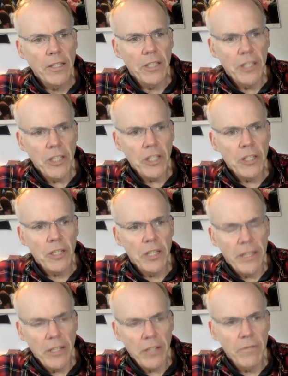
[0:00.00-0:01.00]
each
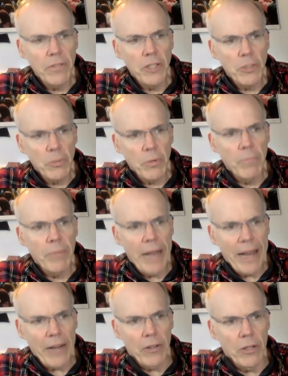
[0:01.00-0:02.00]
individual
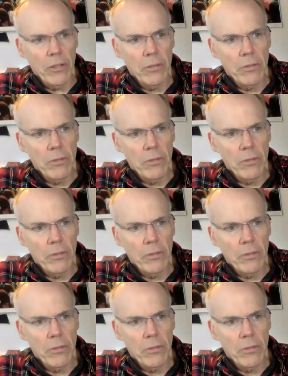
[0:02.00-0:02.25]
battle